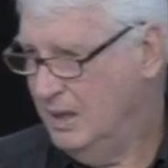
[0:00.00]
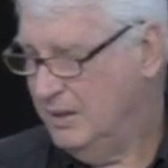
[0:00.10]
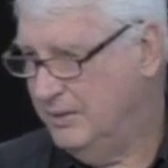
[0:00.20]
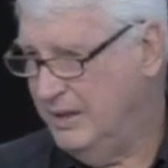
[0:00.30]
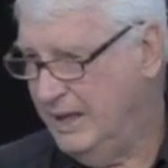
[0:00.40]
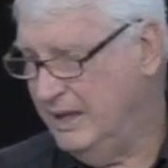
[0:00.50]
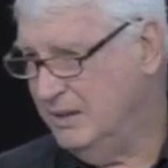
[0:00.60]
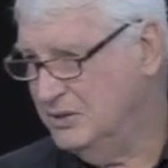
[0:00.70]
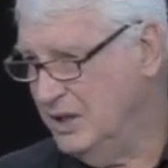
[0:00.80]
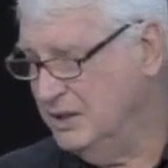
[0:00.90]

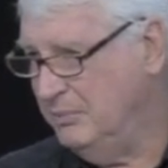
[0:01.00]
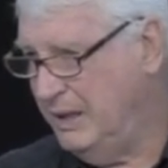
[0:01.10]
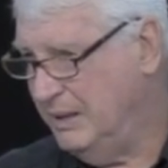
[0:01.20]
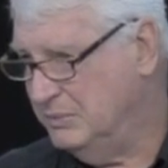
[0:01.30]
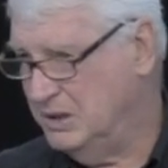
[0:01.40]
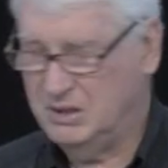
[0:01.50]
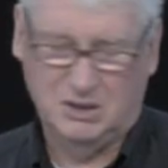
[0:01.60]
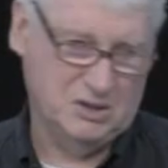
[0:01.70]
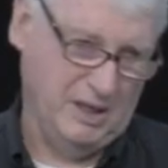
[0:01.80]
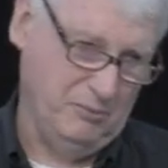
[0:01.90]
that John the Baptist, in the
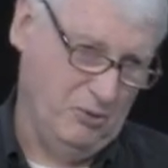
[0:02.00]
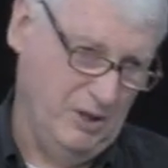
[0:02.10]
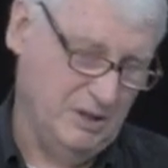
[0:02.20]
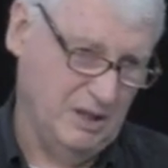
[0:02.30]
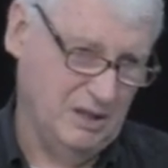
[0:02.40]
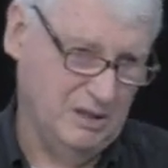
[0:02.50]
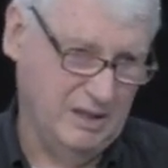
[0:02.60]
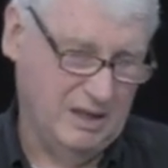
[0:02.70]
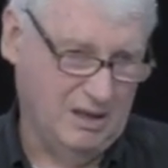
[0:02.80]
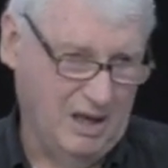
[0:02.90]
same way that, uh,
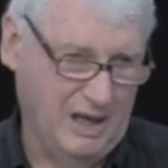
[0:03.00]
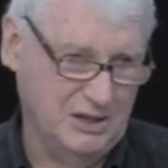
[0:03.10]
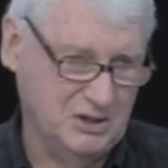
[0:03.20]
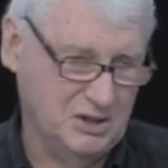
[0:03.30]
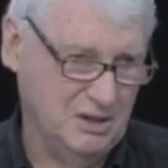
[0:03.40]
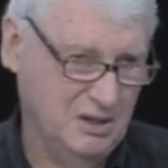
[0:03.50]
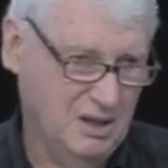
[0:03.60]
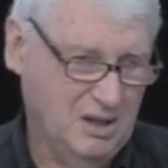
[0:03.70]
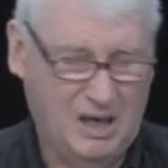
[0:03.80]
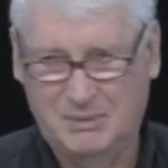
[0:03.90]
that Elijah
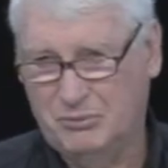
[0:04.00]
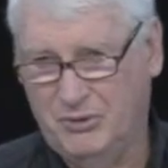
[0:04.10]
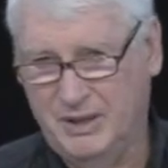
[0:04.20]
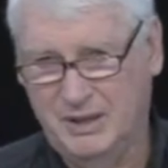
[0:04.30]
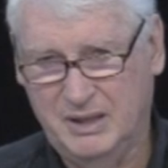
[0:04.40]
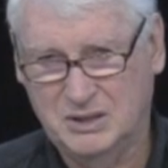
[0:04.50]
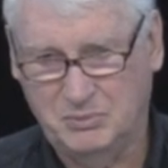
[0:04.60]
operated as